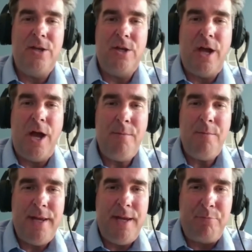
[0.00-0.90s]
How
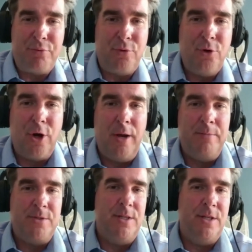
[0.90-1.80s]
many
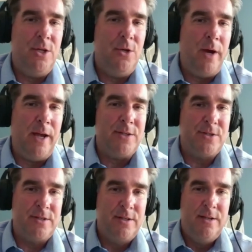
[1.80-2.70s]
programs in the
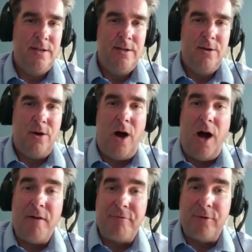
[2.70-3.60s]
U.S.
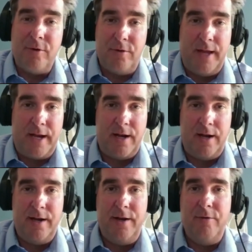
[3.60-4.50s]
offer that
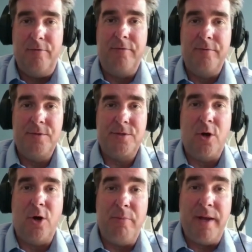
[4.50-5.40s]
kind of
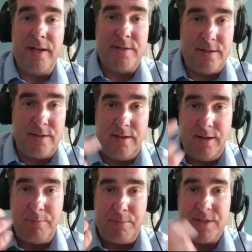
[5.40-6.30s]
skull base, and
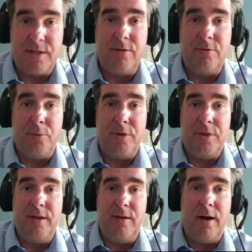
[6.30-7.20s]
in particular with
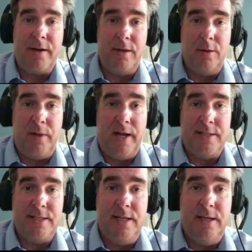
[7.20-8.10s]
the
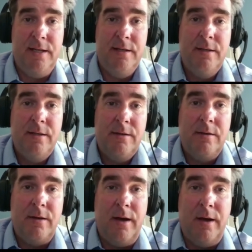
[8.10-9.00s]
oculoplasty,
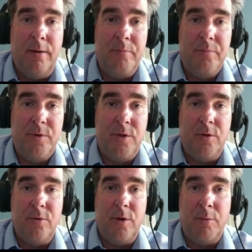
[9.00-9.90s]

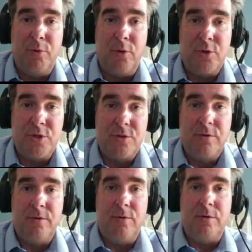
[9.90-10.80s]
approach
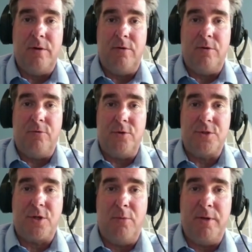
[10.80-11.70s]
for
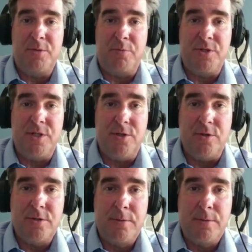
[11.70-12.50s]
skull-based procedures?